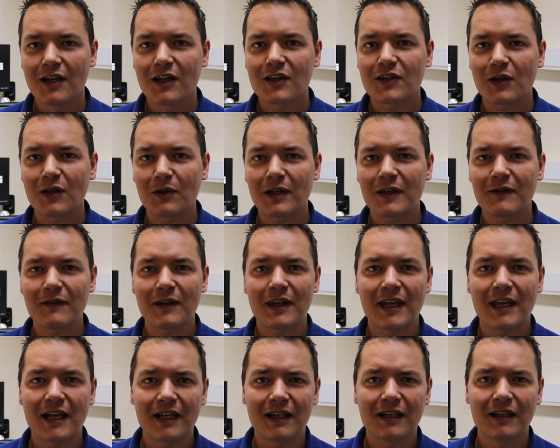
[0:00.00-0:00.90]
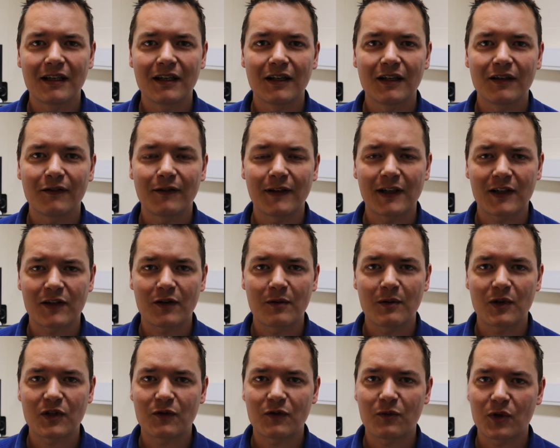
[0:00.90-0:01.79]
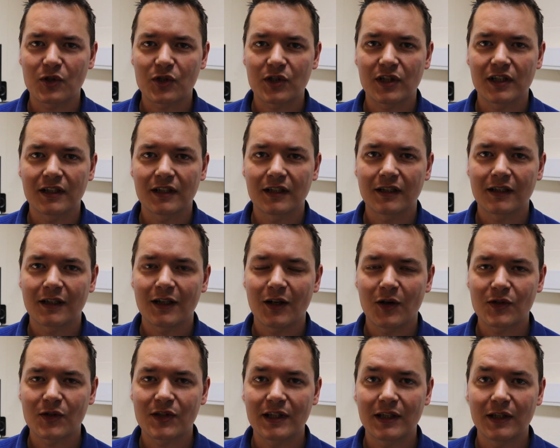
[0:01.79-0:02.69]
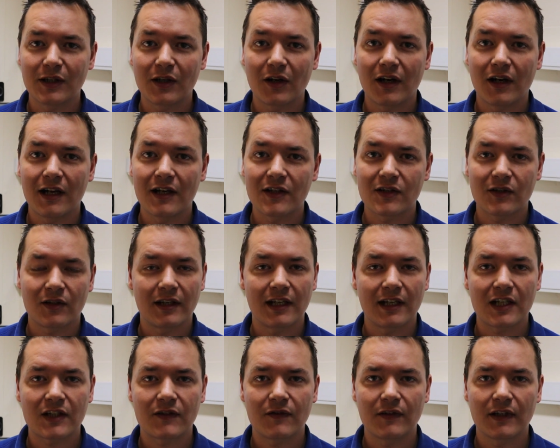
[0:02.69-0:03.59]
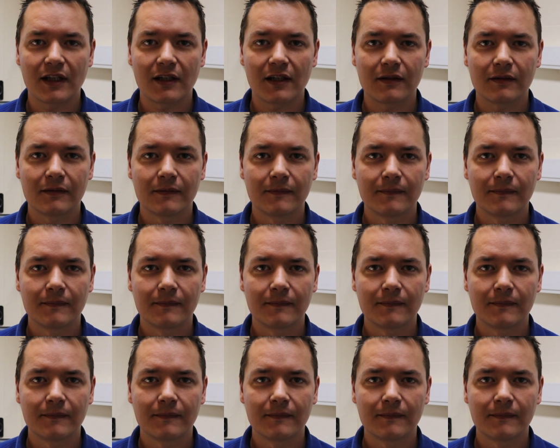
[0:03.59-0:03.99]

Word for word: So I'll leave it there. Thanks very much for watching. I'll see you guys on the next video.